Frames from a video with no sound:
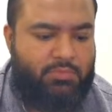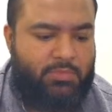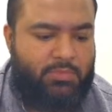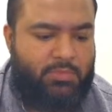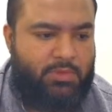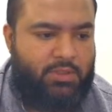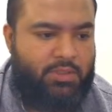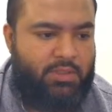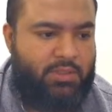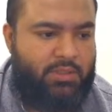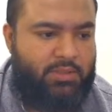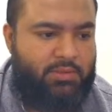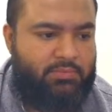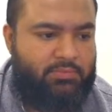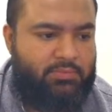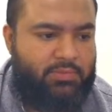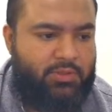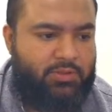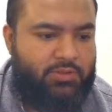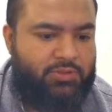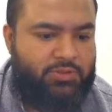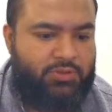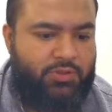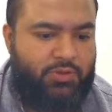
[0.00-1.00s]
Okay,
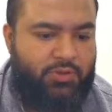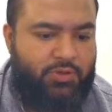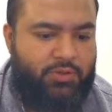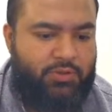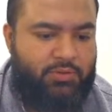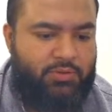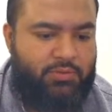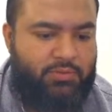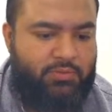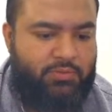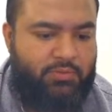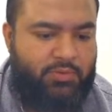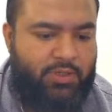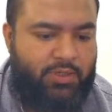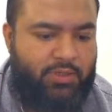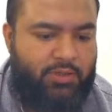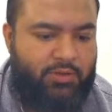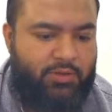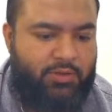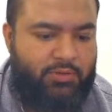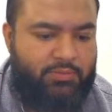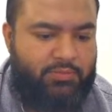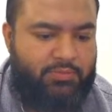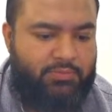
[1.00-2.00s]
looks good. Very
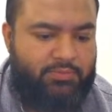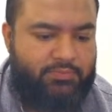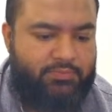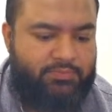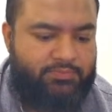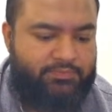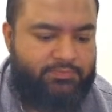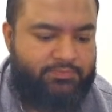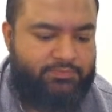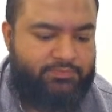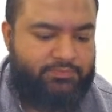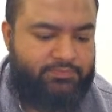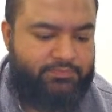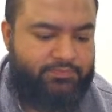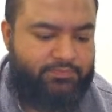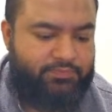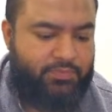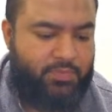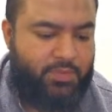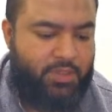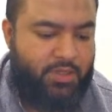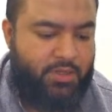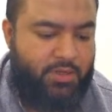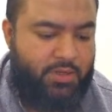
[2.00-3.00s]
good.
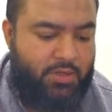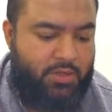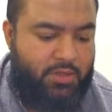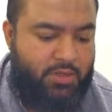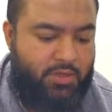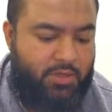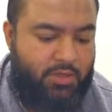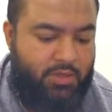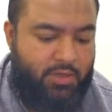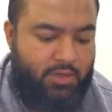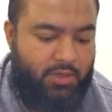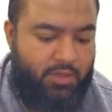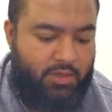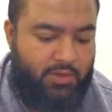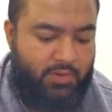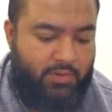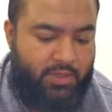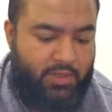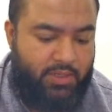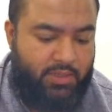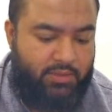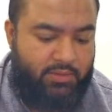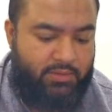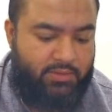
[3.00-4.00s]
All
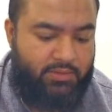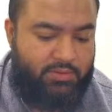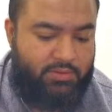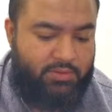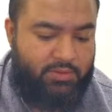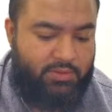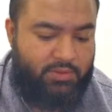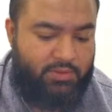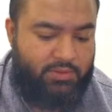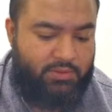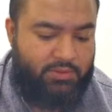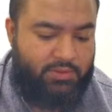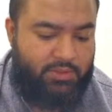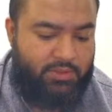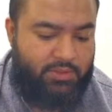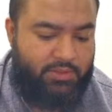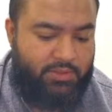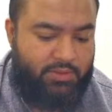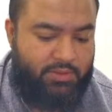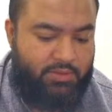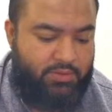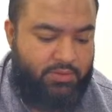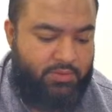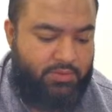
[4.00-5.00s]
right,
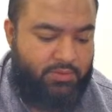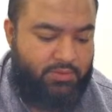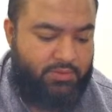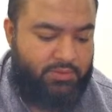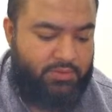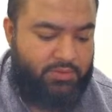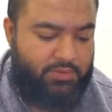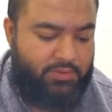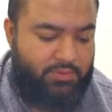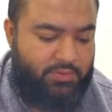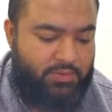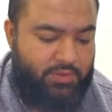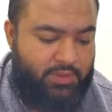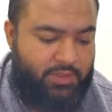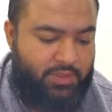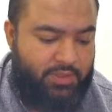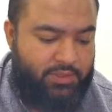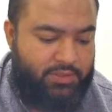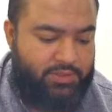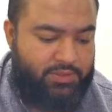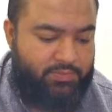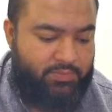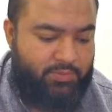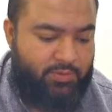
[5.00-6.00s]
continue to the
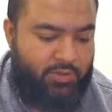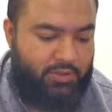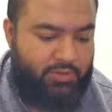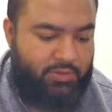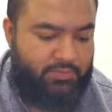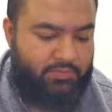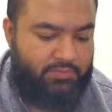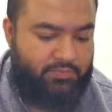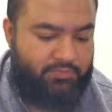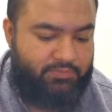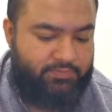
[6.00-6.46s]
next part.